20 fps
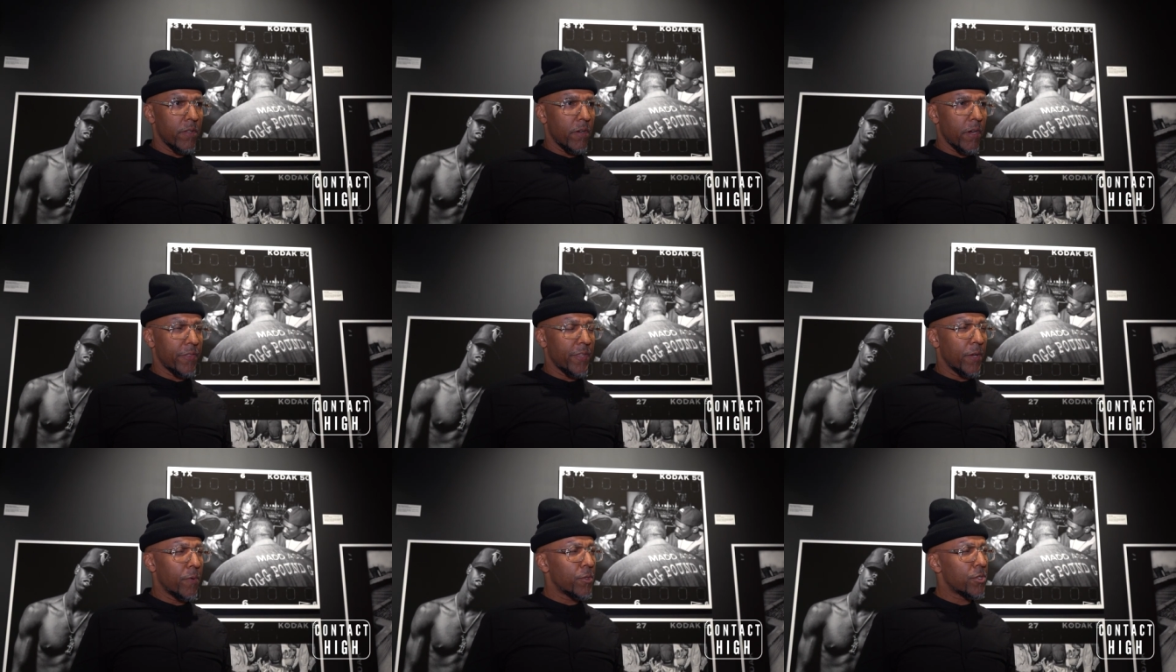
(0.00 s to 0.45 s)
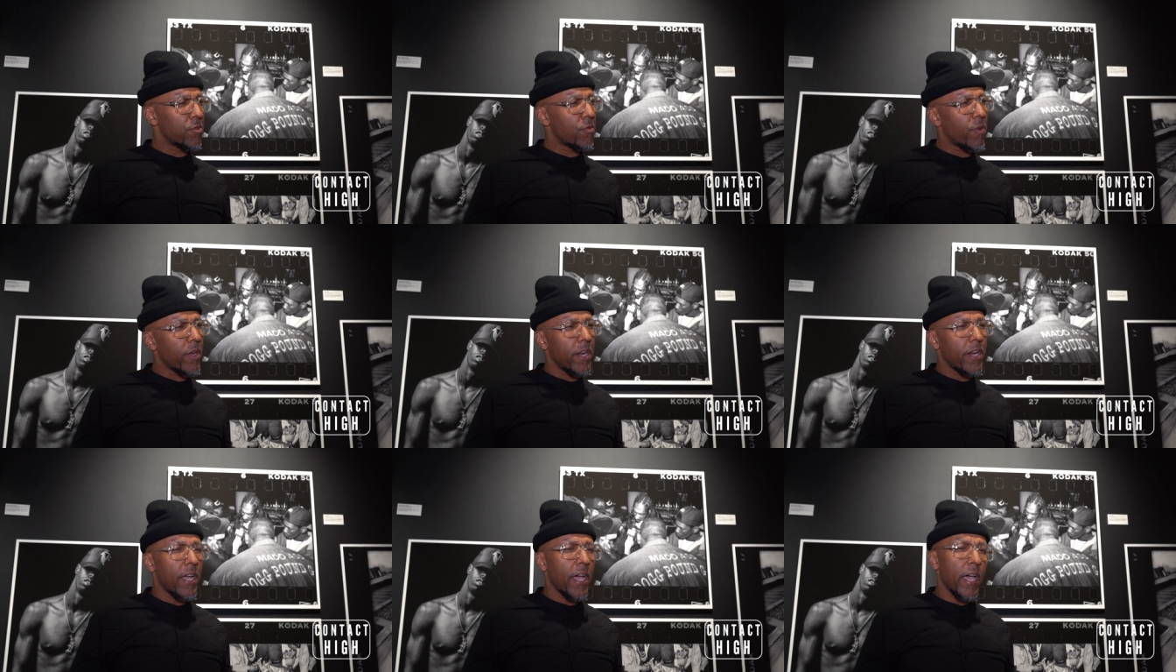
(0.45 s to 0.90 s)
I think it was
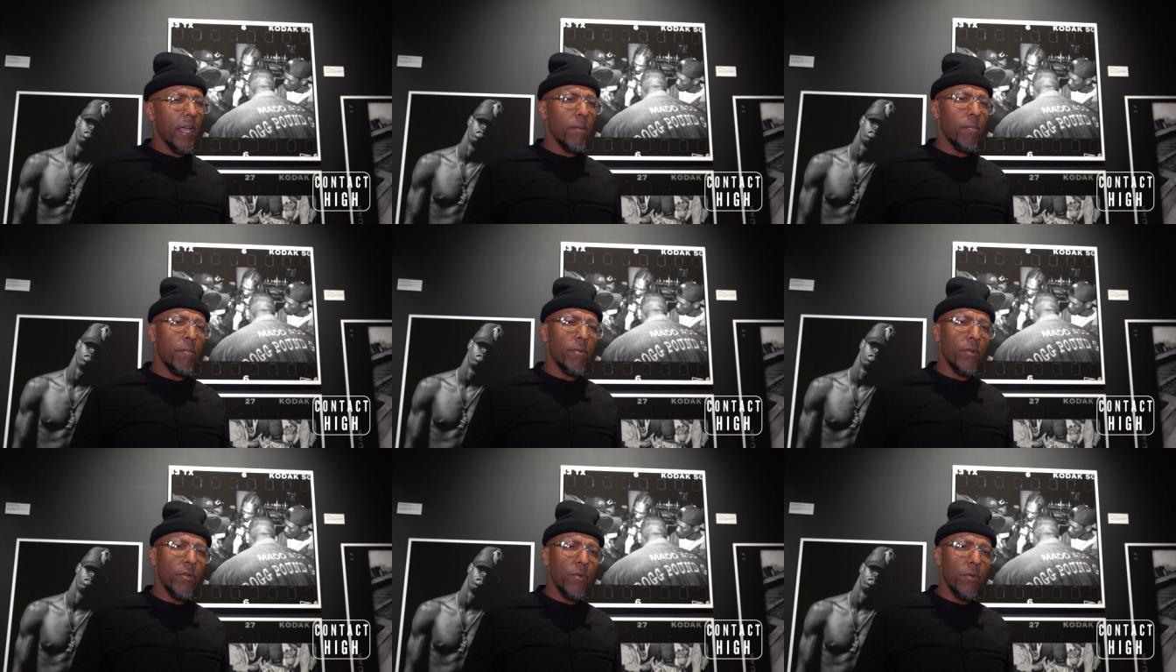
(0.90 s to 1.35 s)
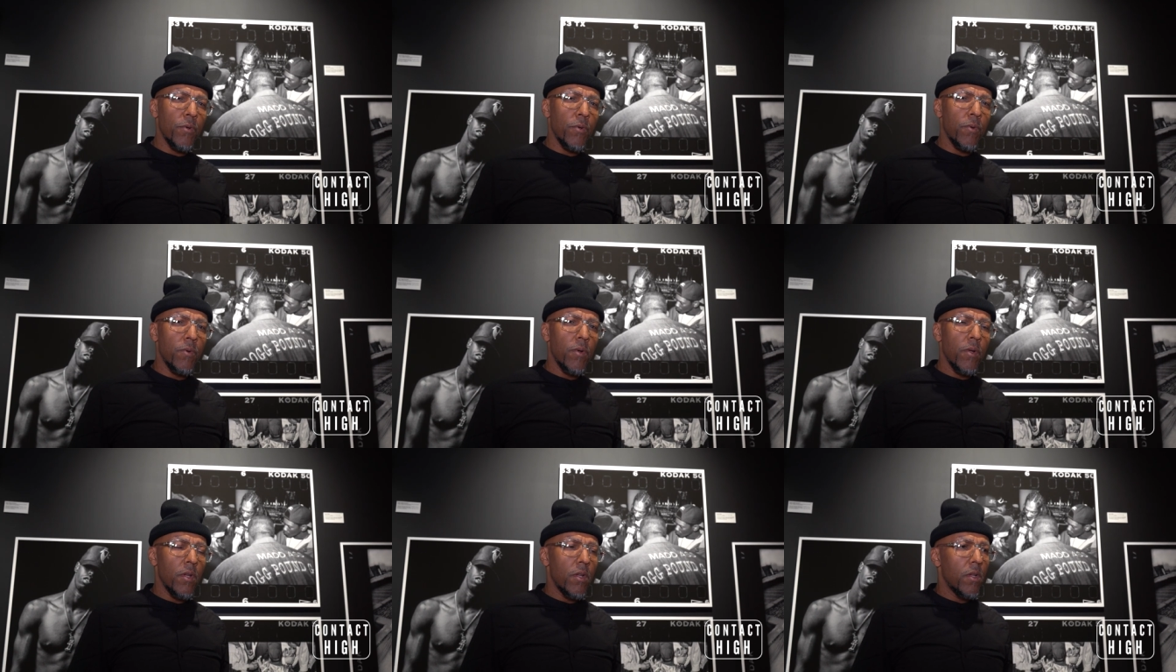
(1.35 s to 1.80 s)
Red Hot and
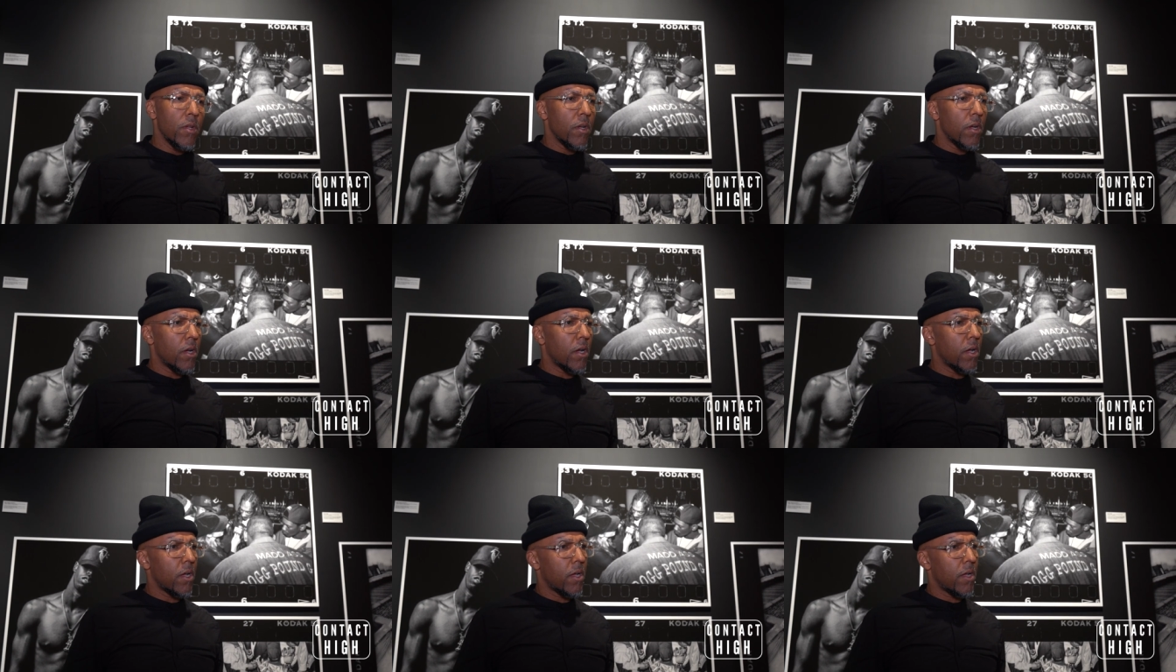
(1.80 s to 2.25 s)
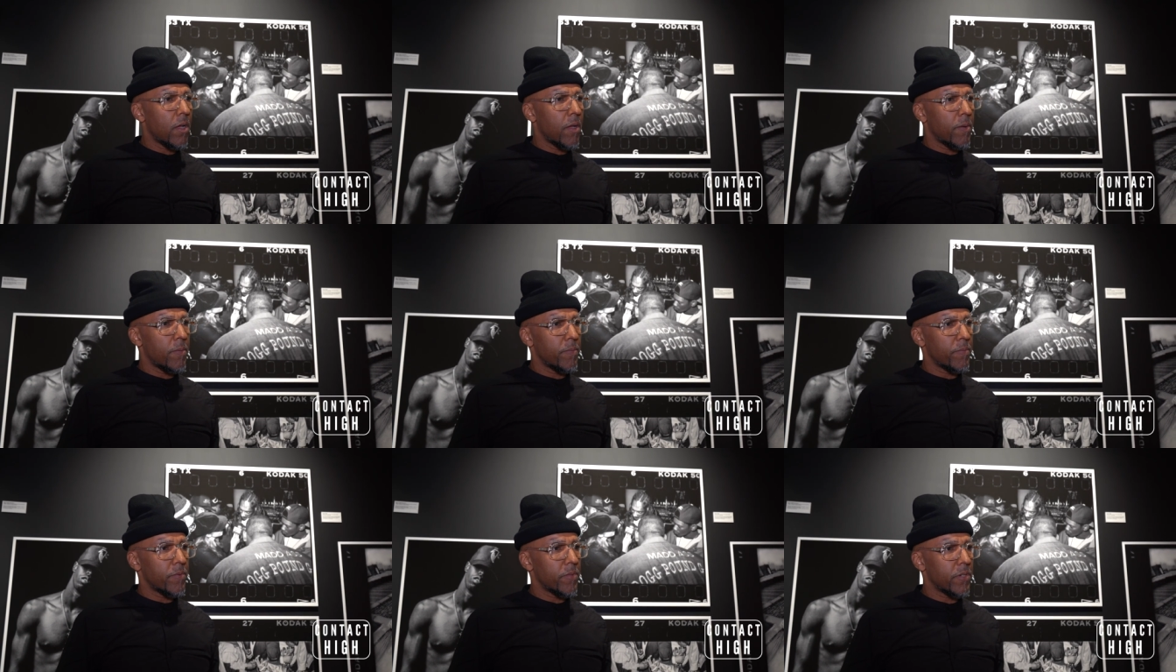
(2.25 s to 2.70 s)
Blue
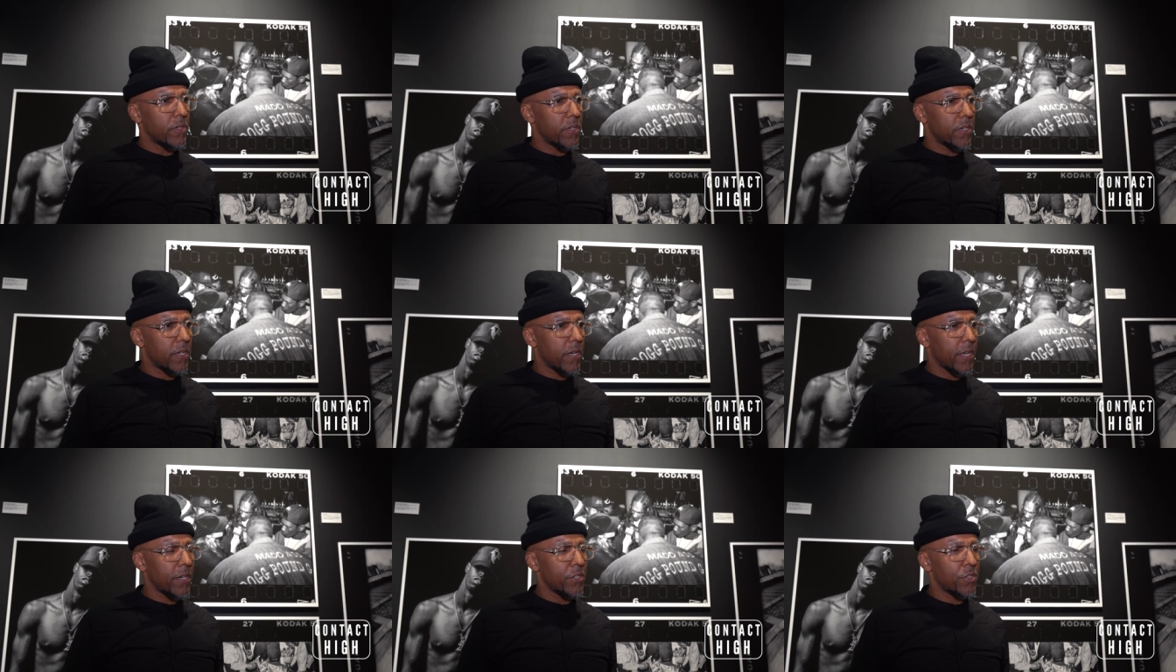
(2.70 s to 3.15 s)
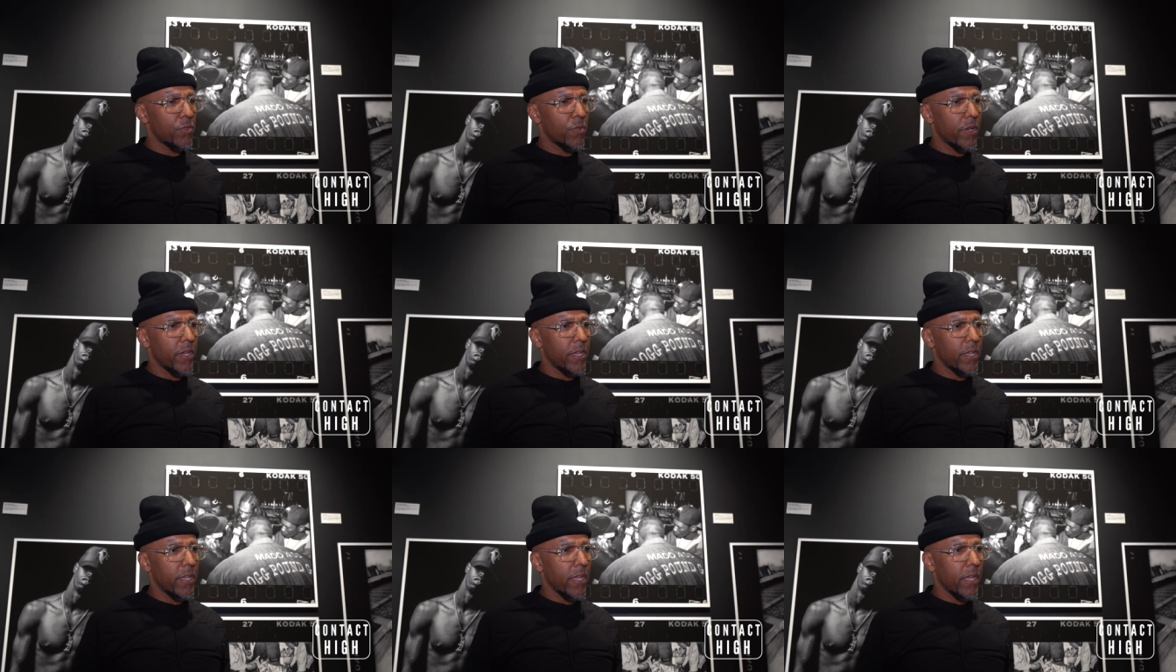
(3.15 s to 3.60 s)
kind of
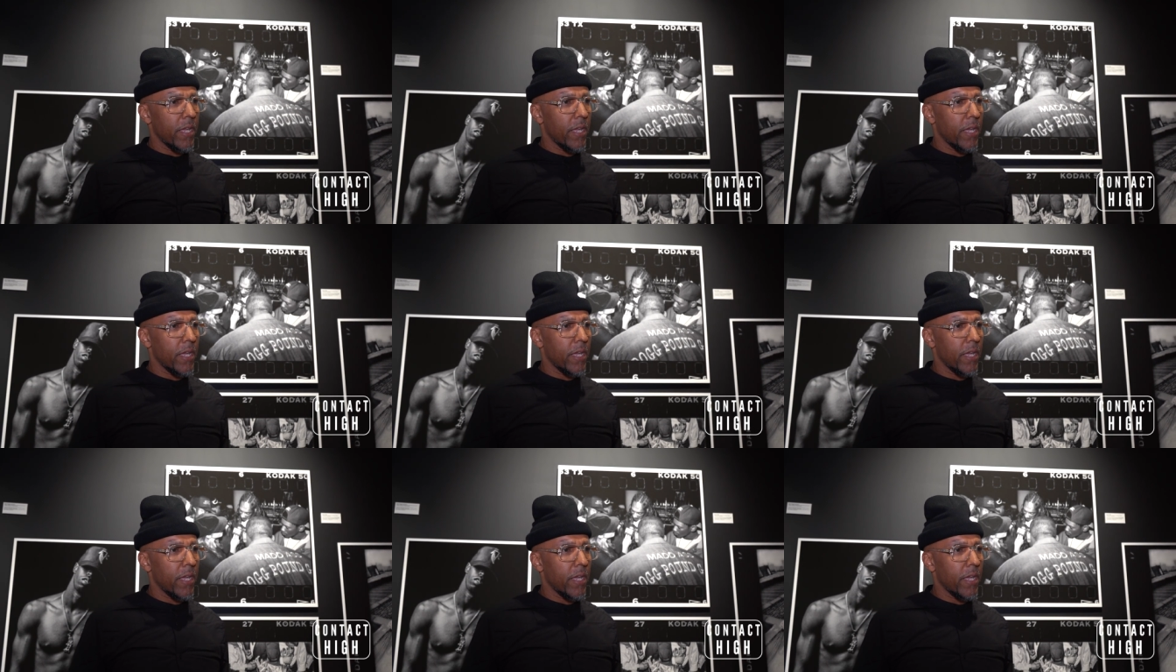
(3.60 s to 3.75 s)
joint,